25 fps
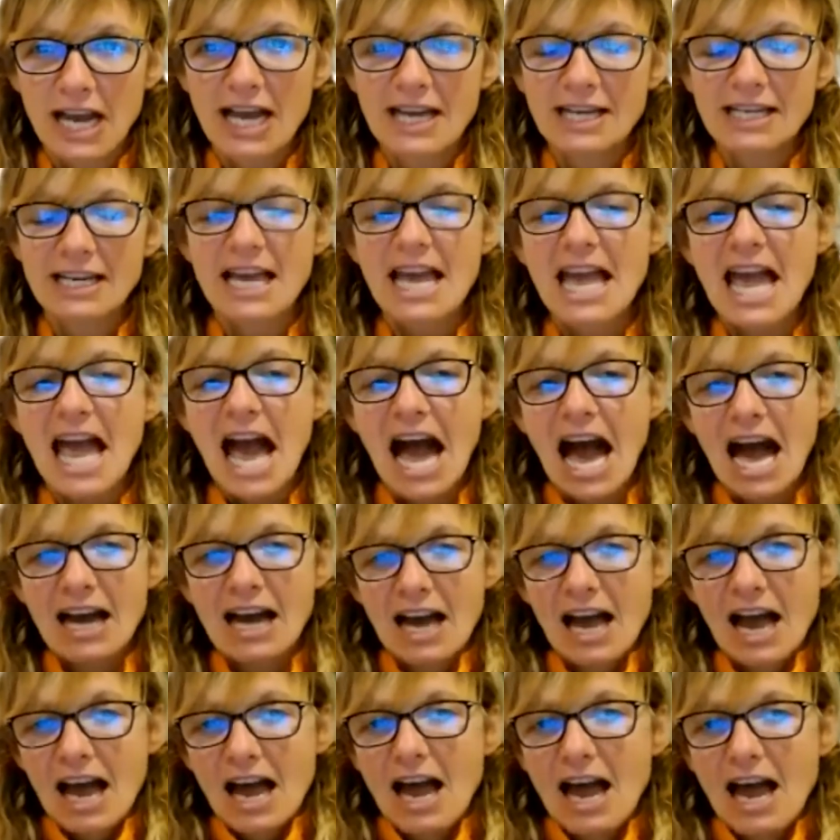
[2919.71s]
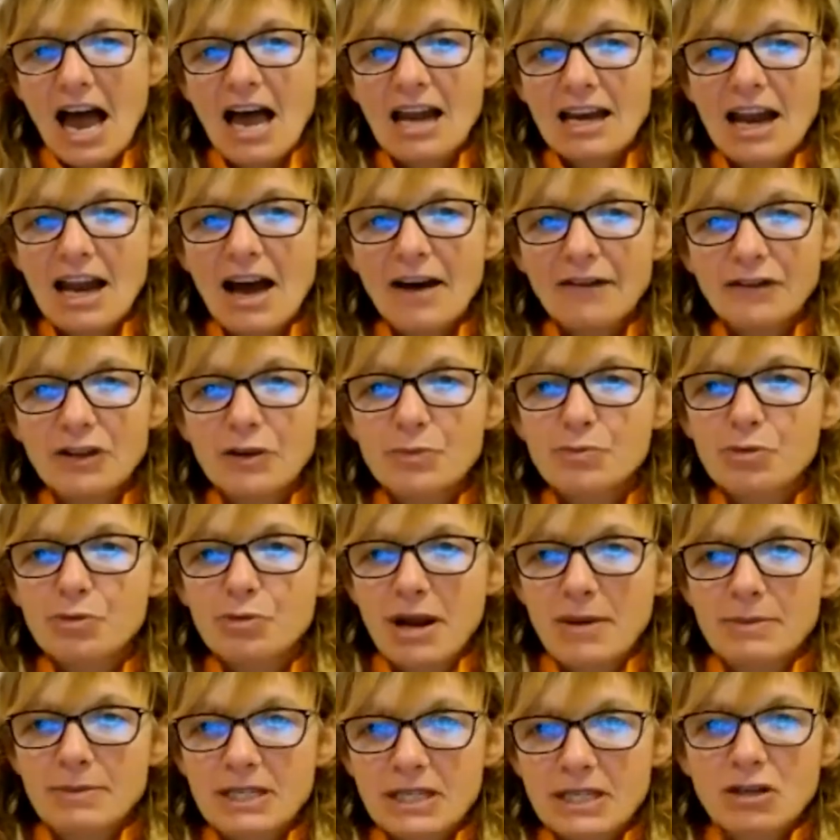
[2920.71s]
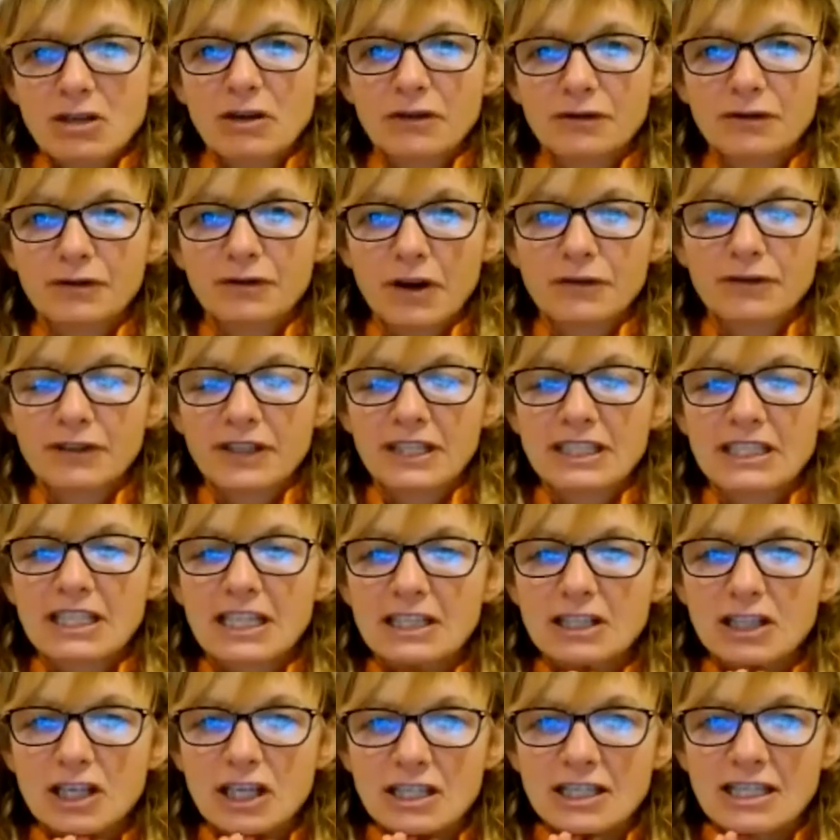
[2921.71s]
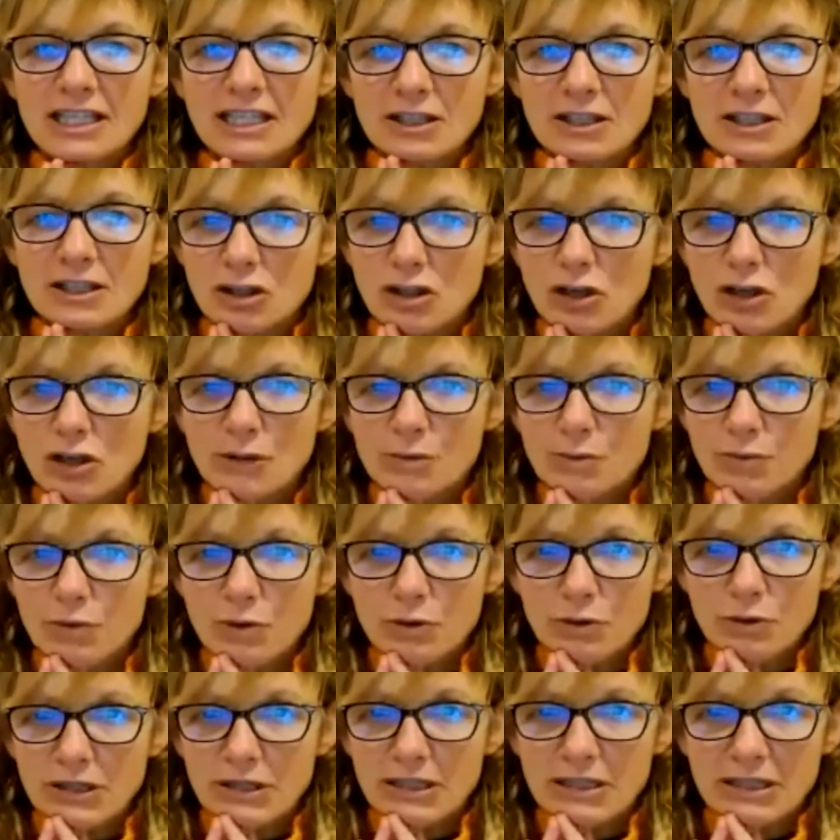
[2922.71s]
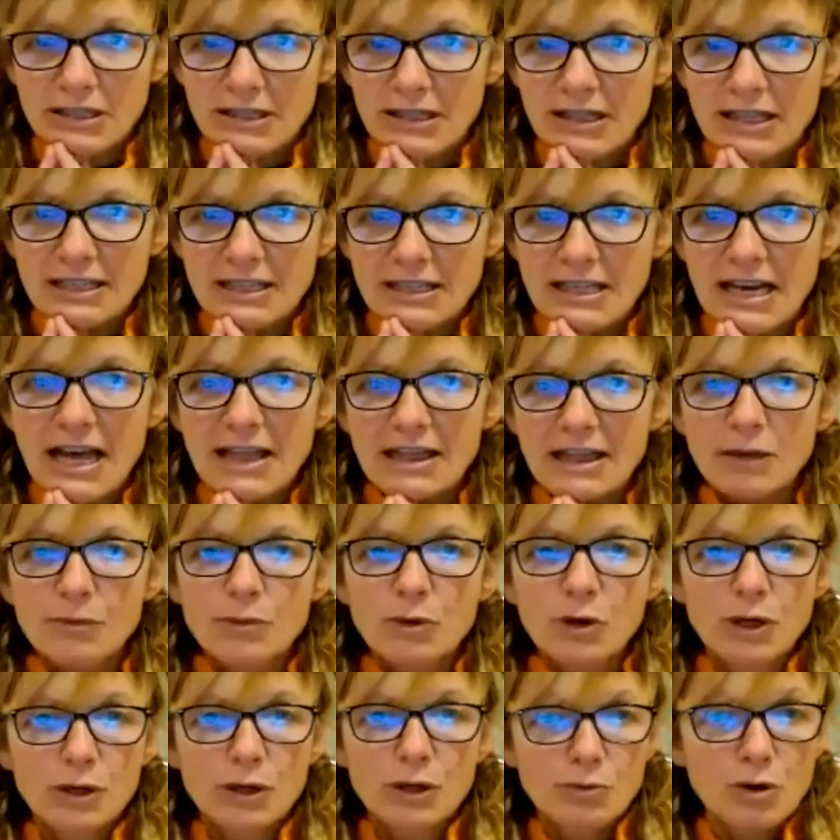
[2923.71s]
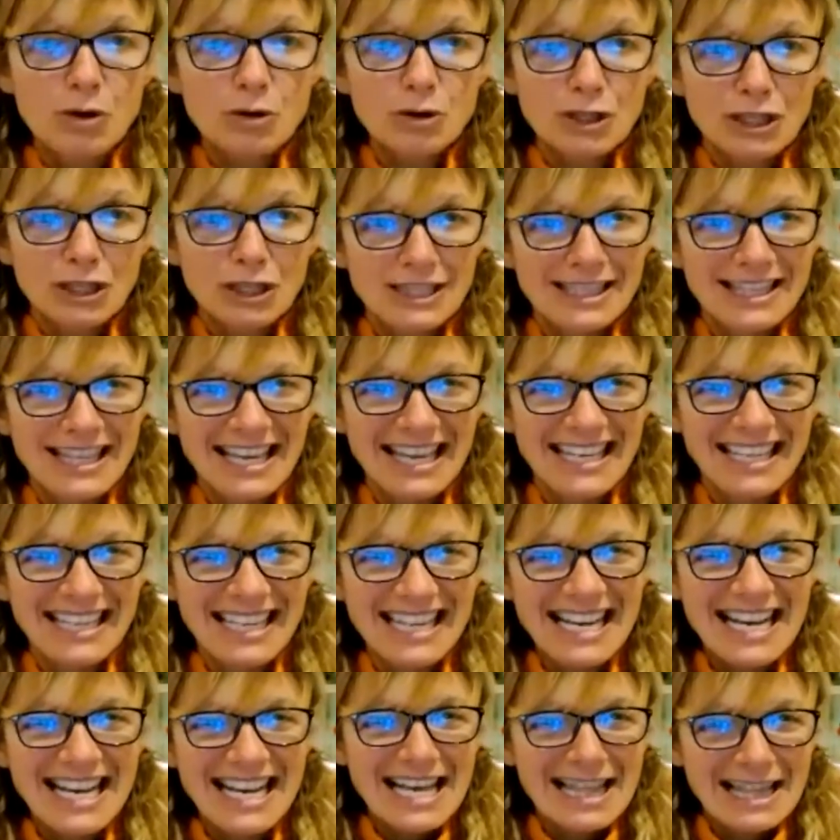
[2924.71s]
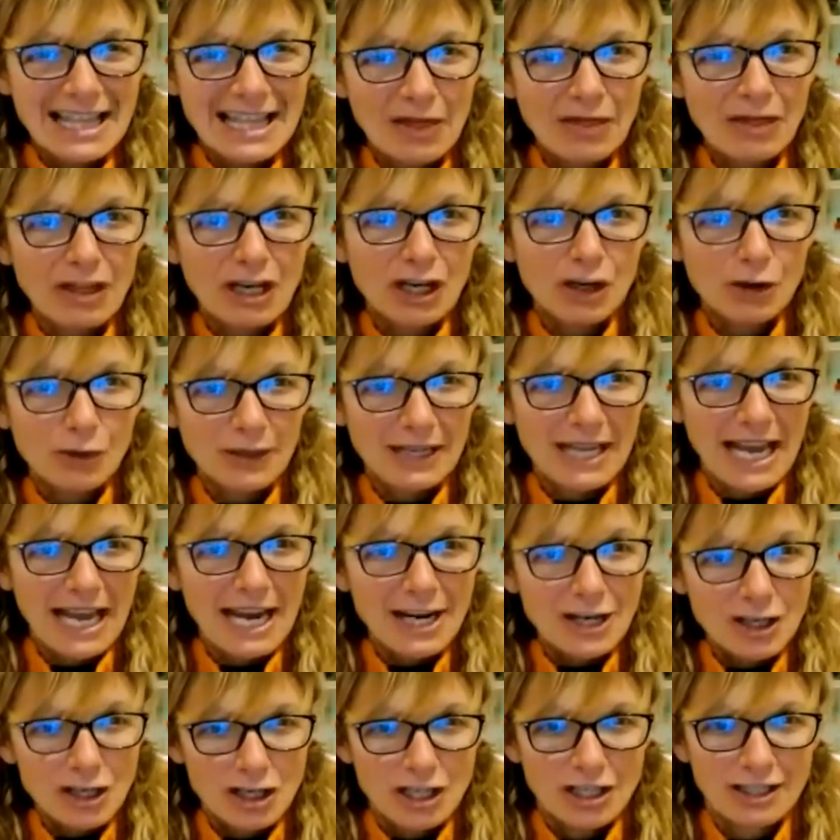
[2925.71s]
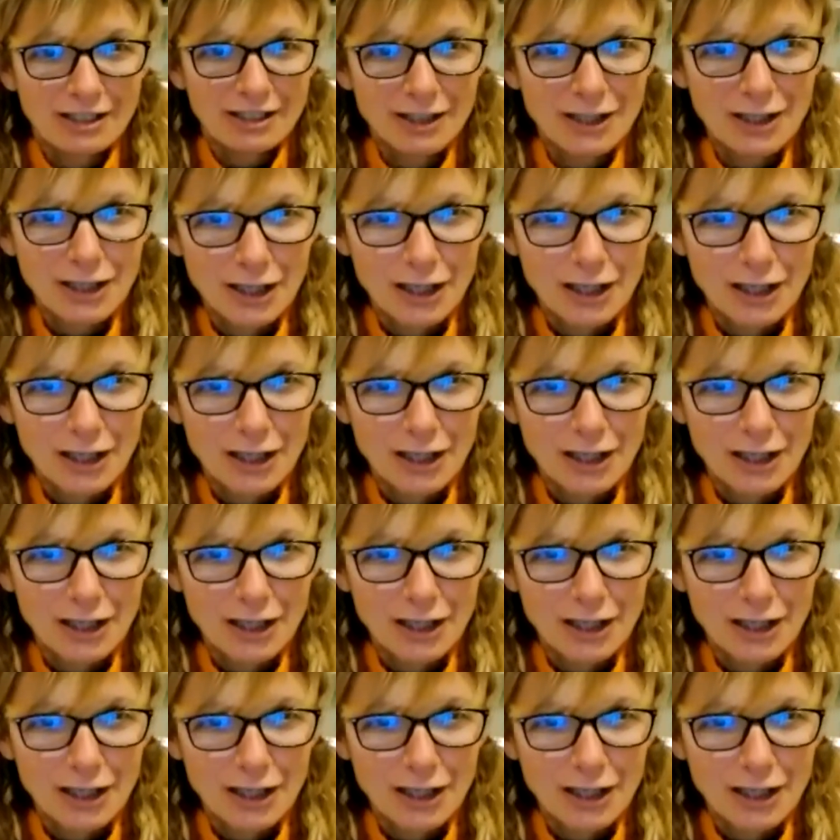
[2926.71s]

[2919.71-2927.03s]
And I love the premise of it. It is so important. There's nothing more important than the creation.